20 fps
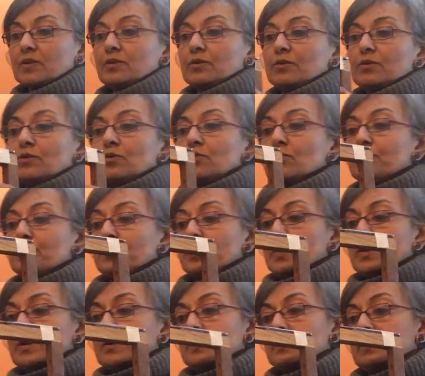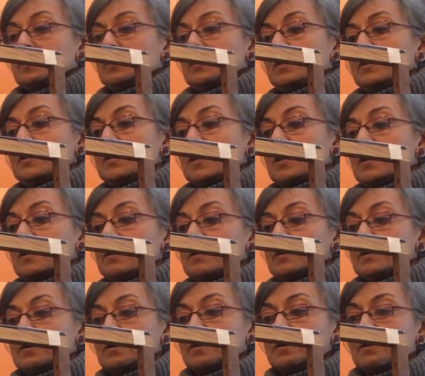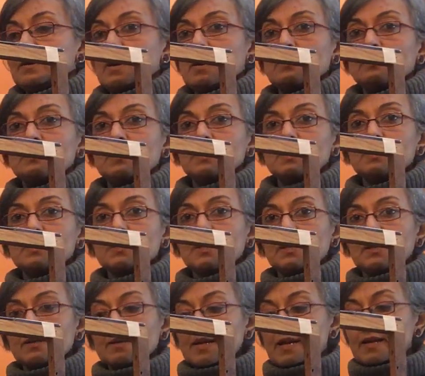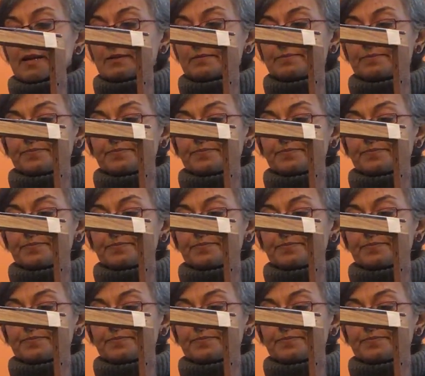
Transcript: loop the yarn around the stick again.